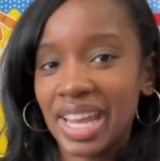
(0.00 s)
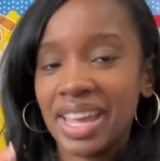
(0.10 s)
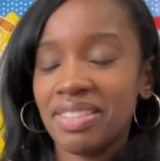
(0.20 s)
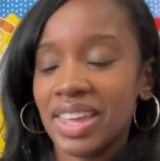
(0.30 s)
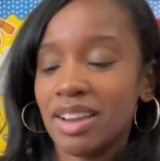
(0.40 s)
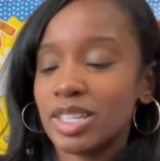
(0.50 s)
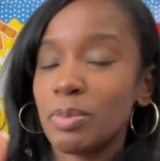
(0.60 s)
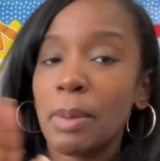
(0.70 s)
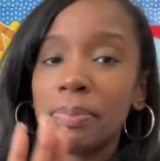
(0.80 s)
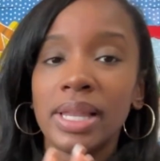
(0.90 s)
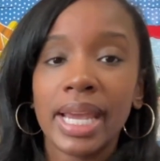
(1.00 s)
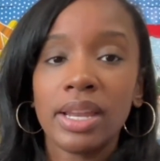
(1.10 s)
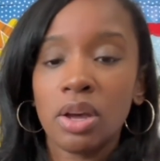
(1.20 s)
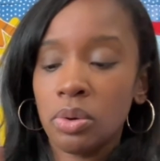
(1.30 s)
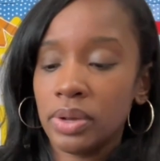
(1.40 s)
And there's my
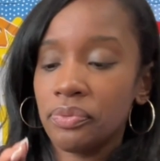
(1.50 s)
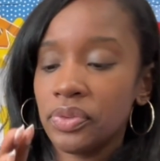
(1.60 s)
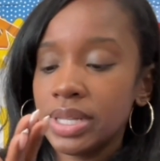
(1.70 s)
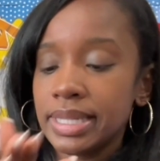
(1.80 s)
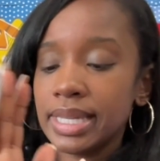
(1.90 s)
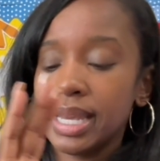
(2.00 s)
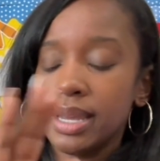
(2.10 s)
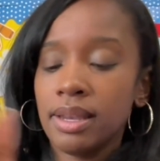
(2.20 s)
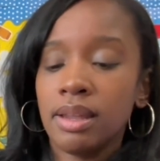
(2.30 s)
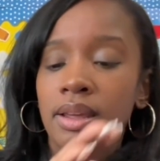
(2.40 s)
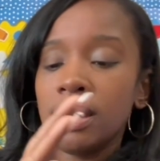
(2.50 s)
Play-Doh. And friends, again,